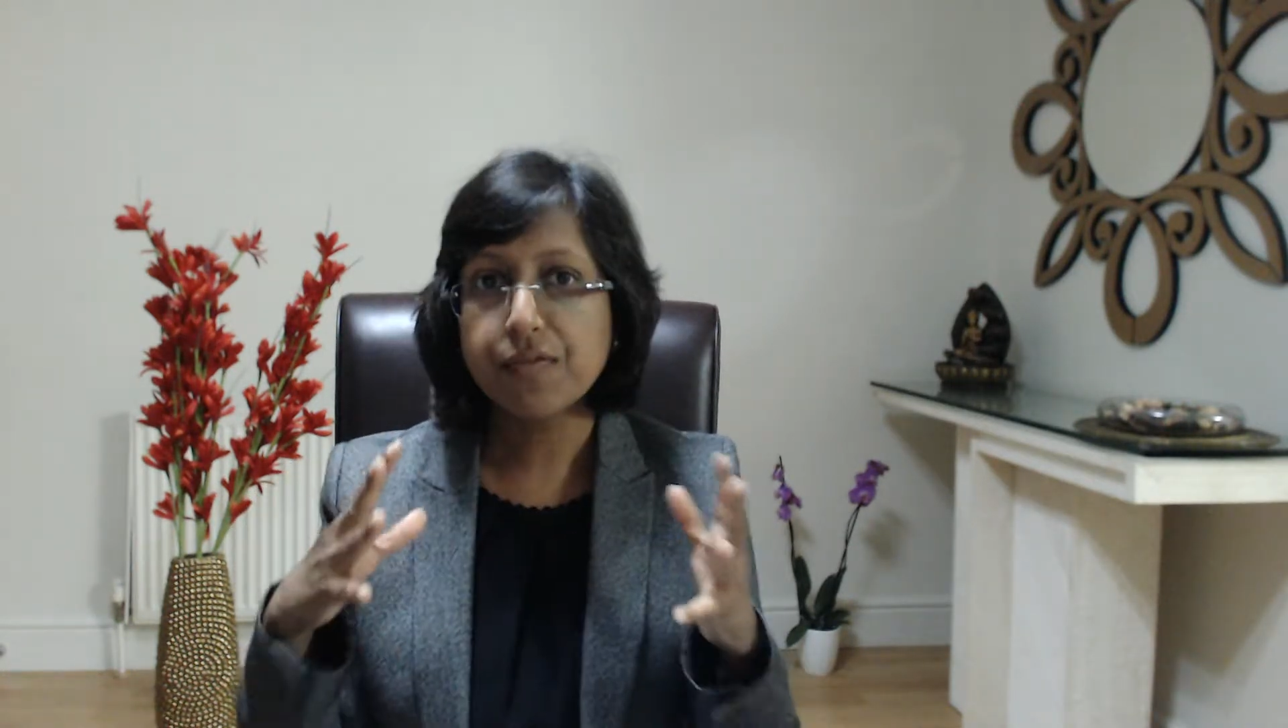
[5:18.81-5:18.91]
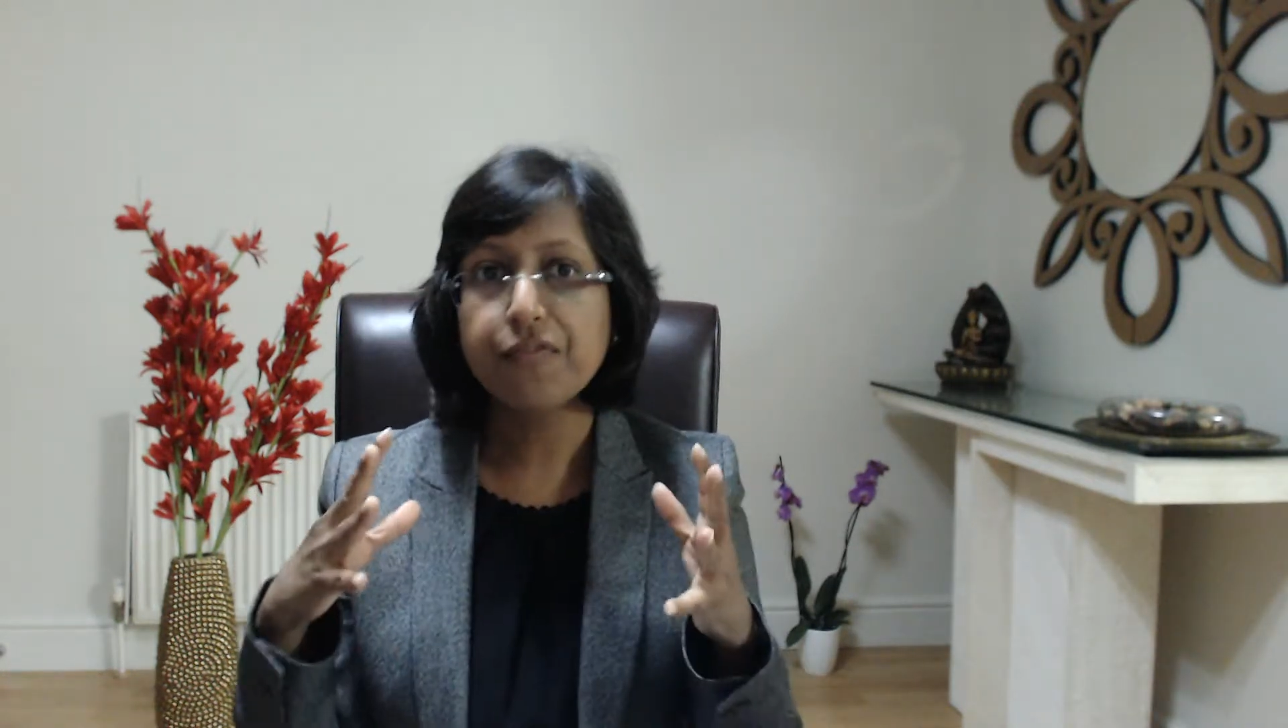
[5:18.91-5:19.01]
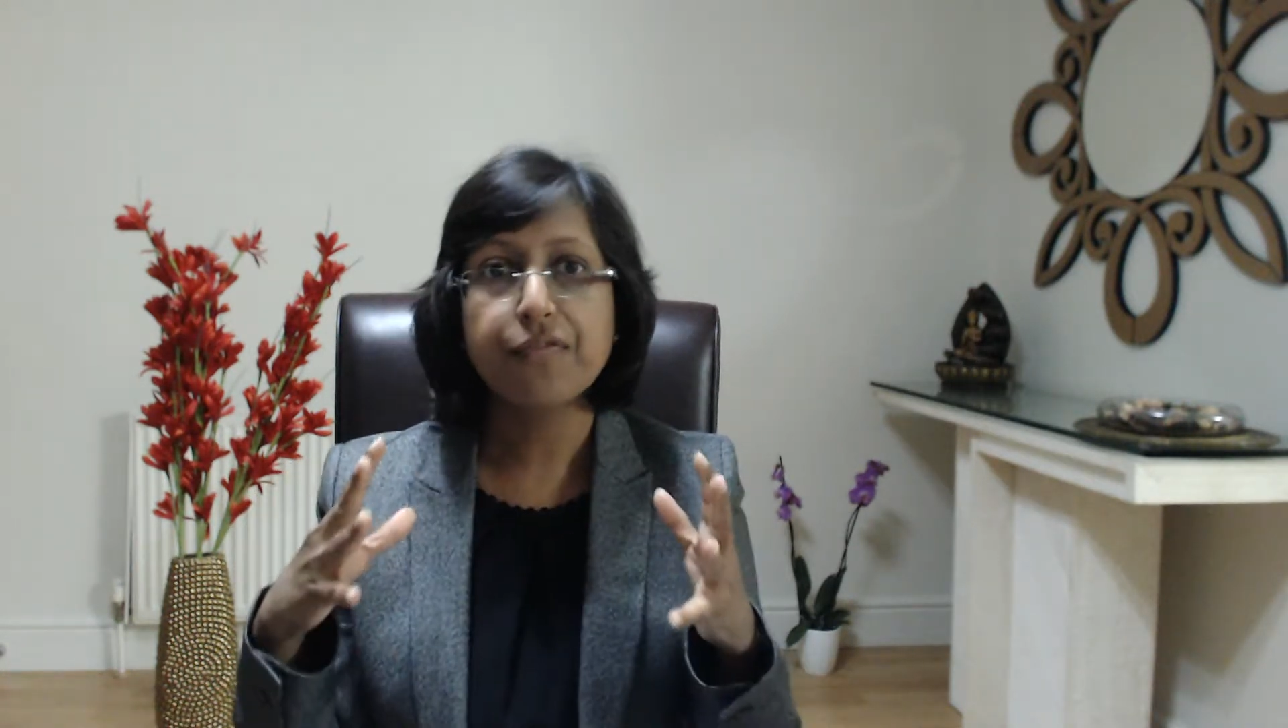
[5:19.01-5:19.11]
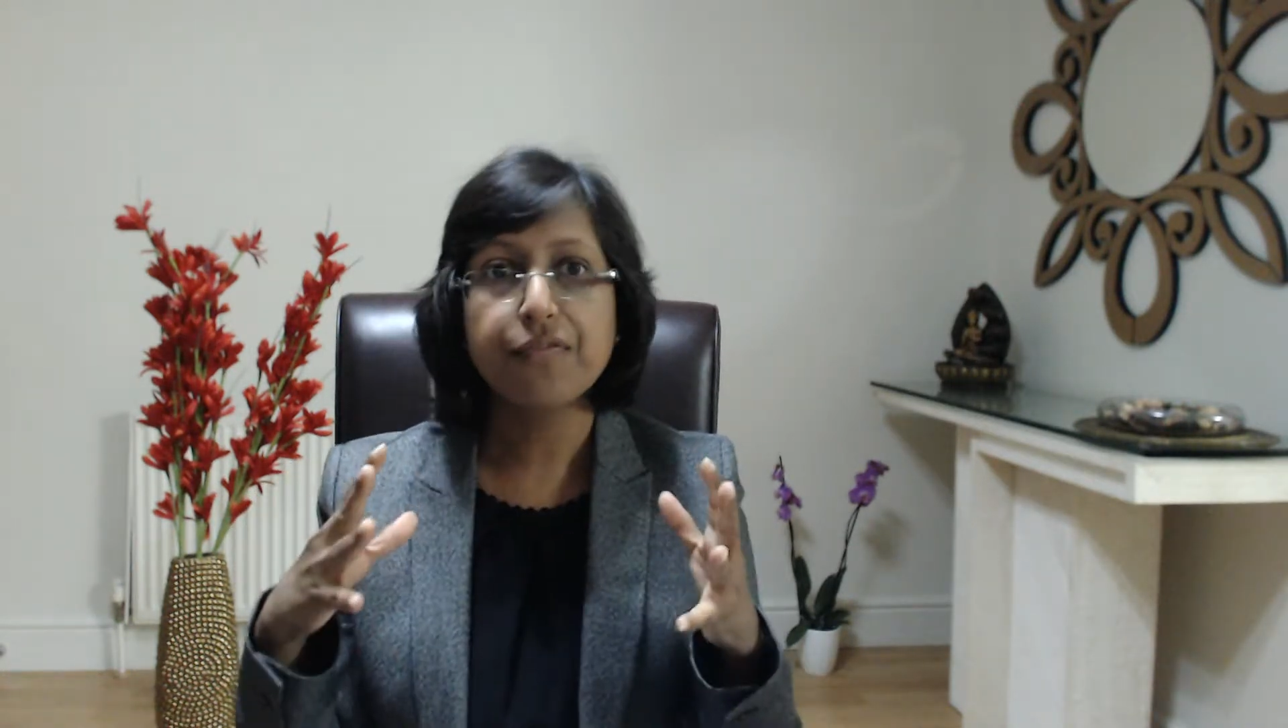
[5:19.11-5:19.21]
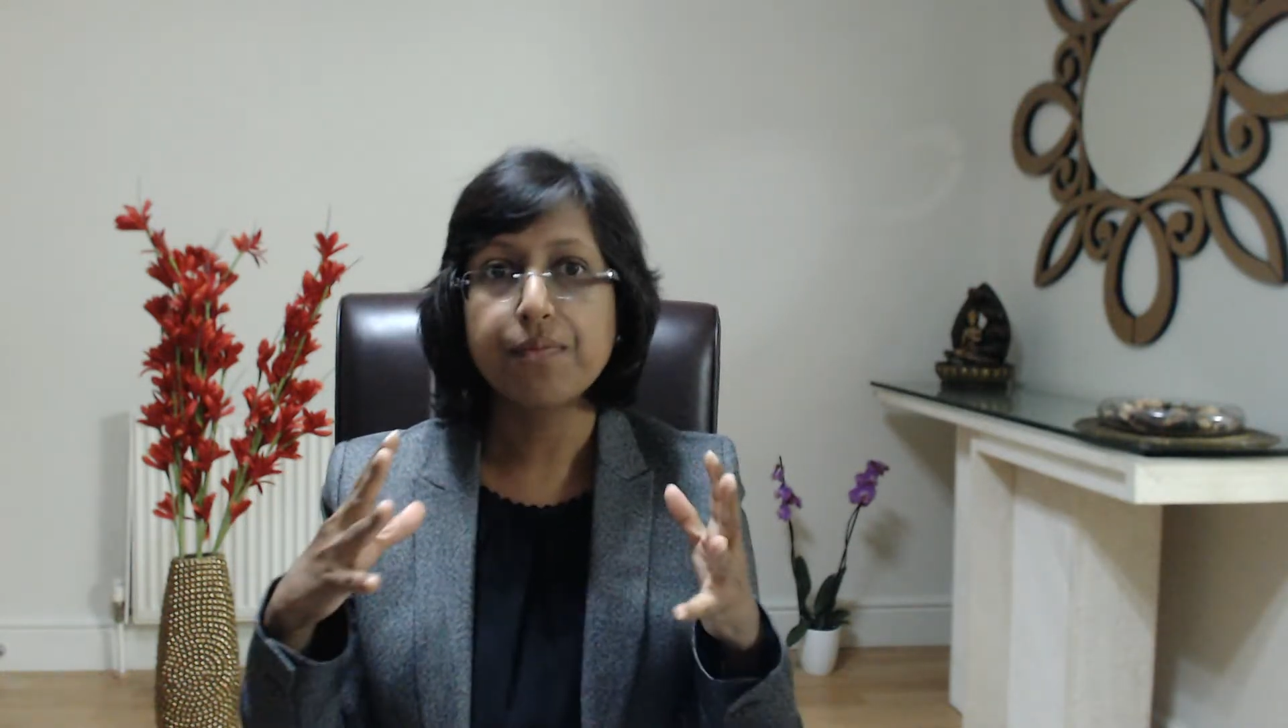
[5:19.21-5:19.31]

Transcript: of